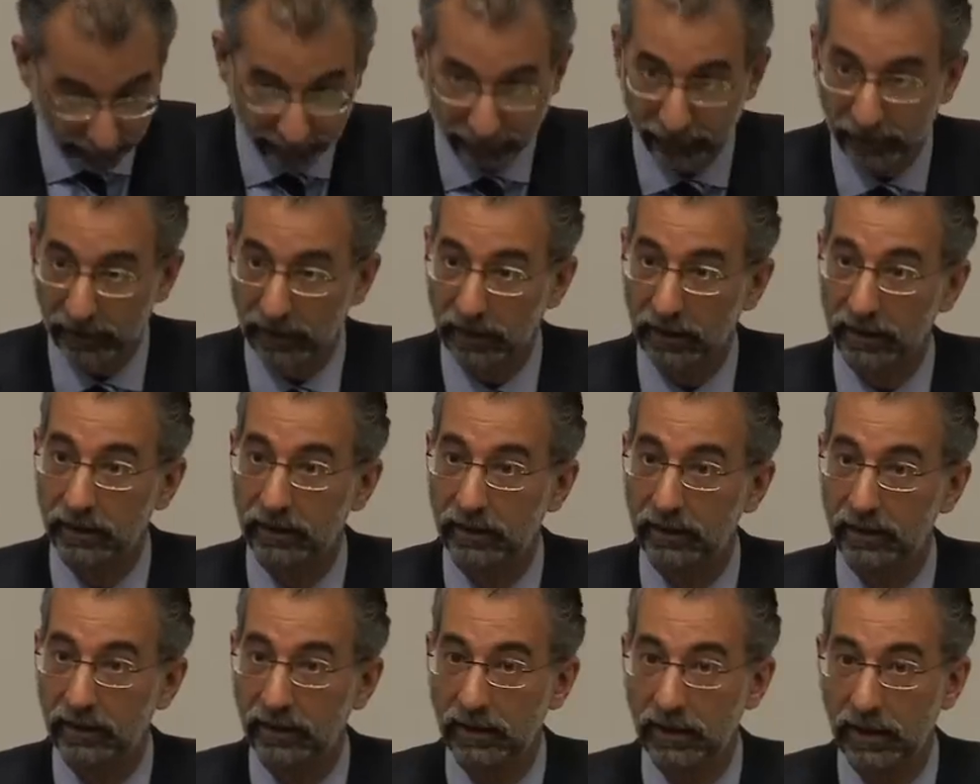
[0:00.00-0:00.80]
Africa,
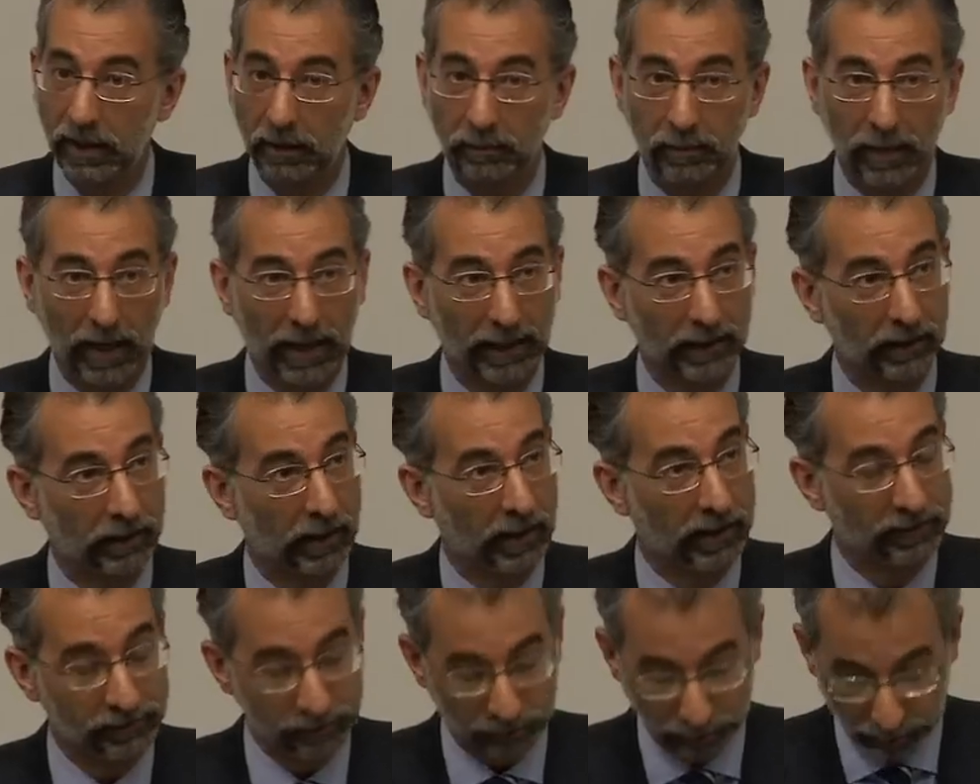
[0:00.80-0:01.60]
black
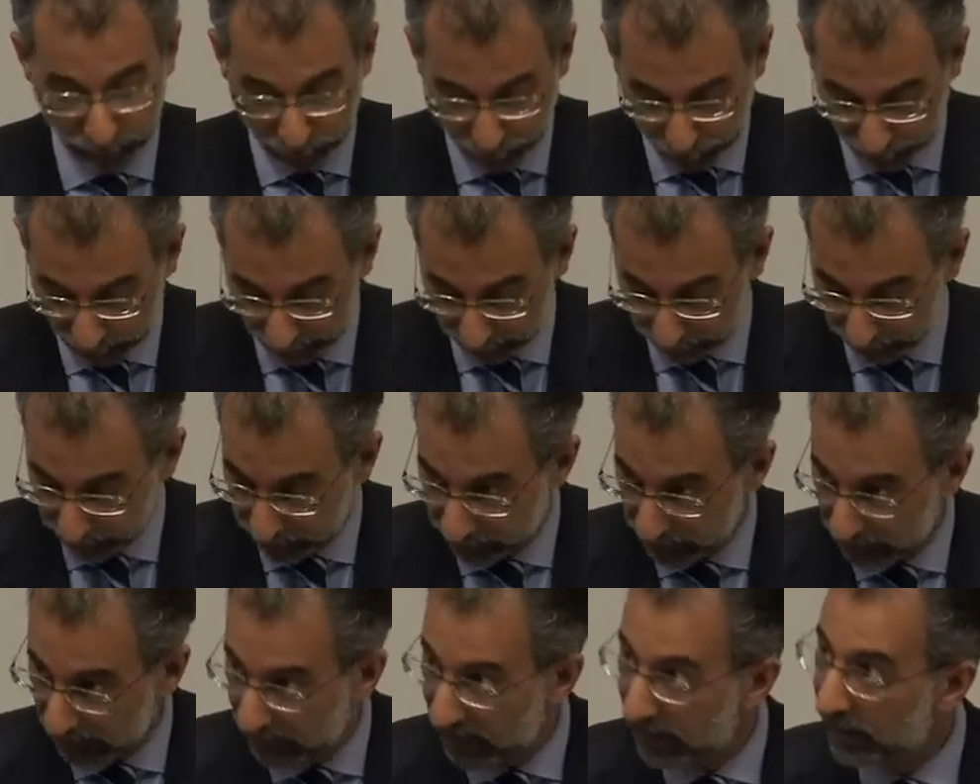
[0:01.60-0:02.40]
lives were cheap.
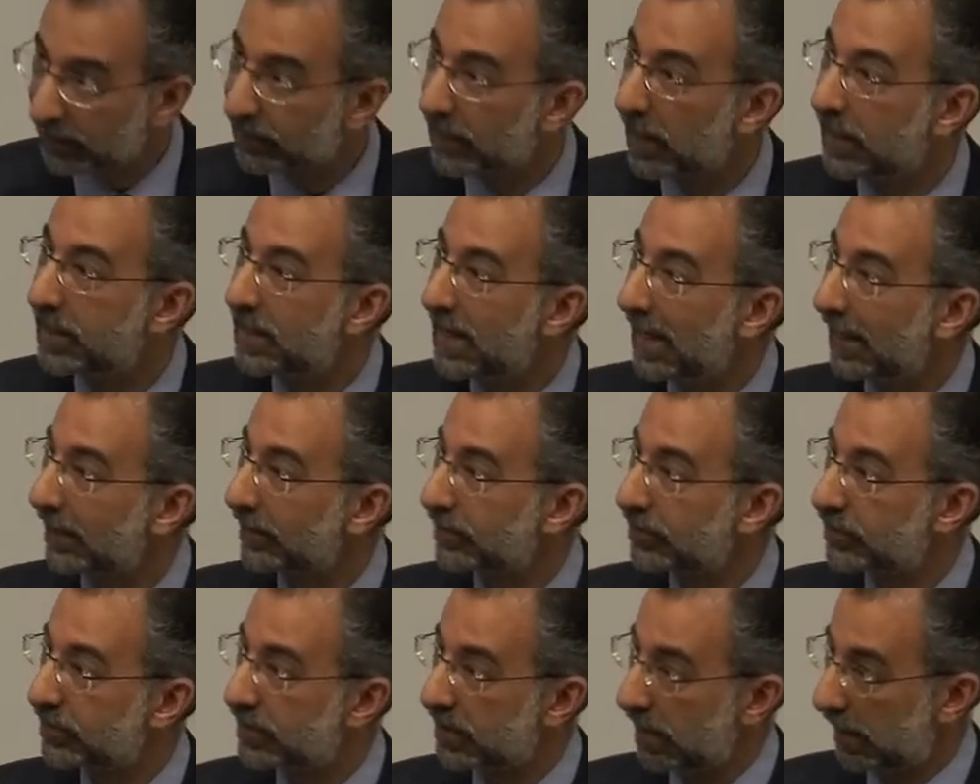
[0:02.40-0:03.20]
The
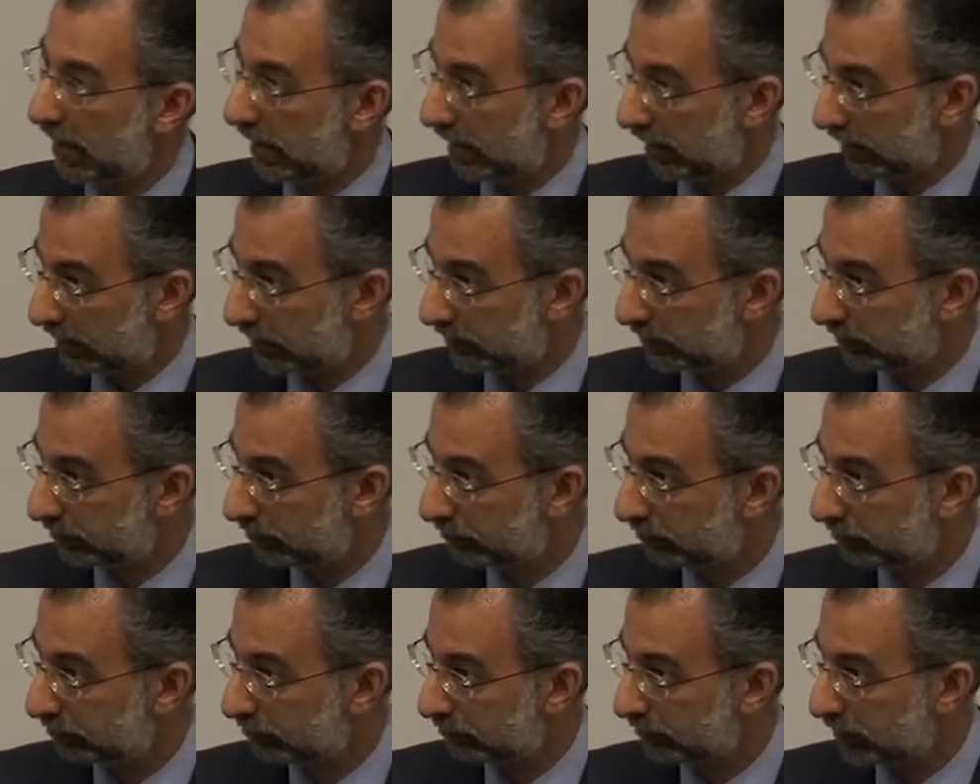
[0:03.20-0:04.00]
next day,
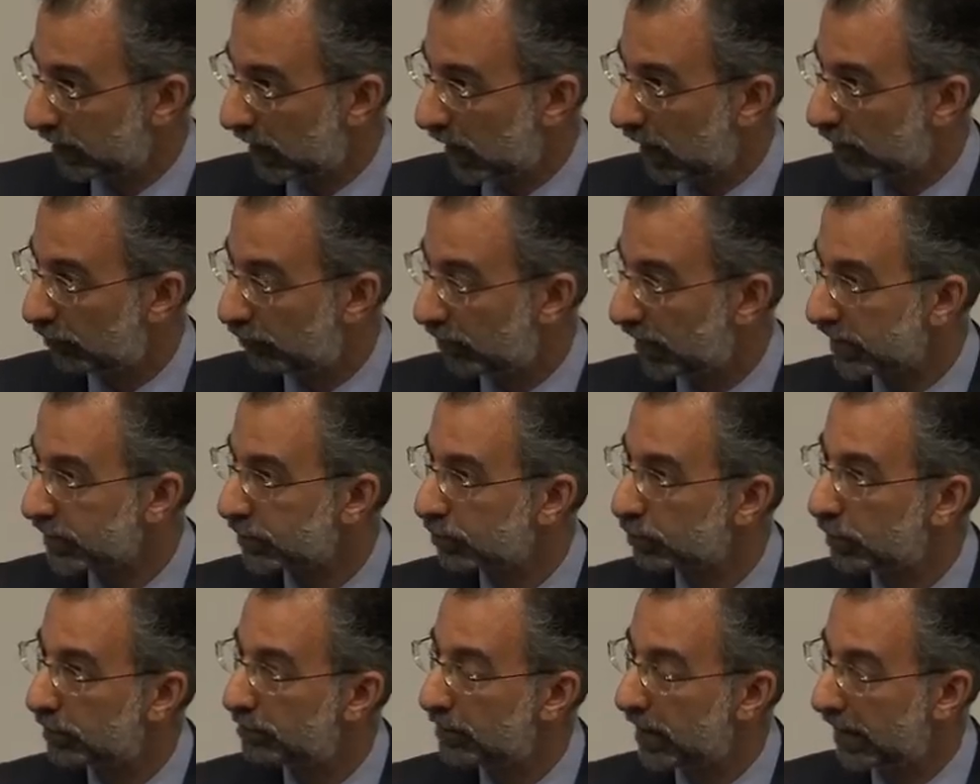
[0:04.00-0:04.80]

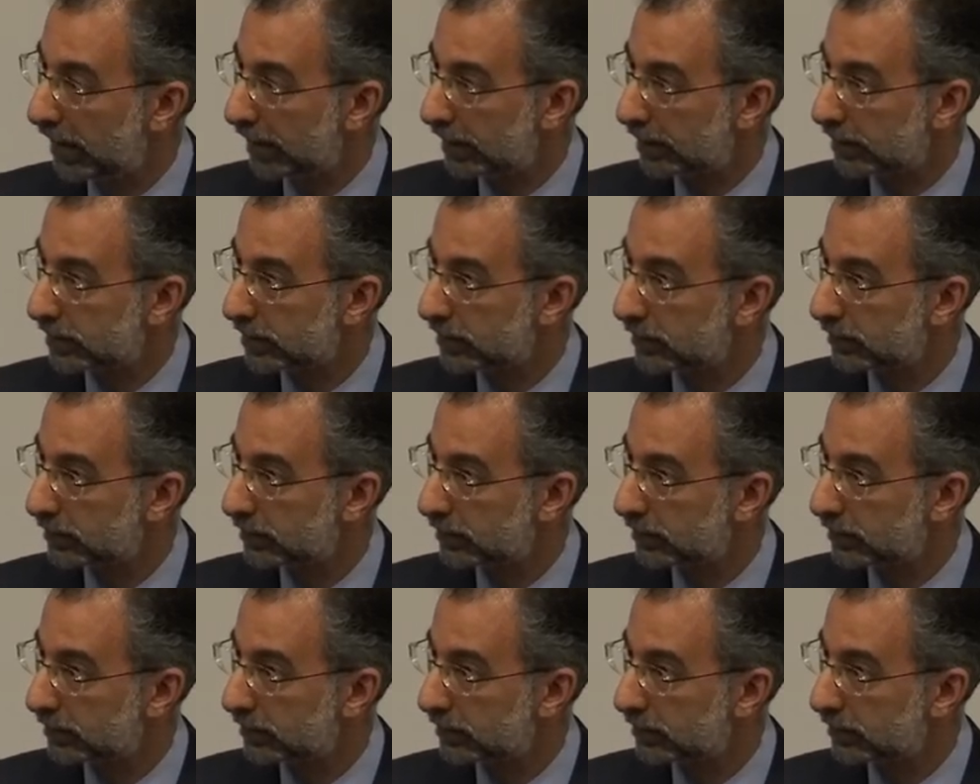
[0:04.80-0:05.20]
arrests were made.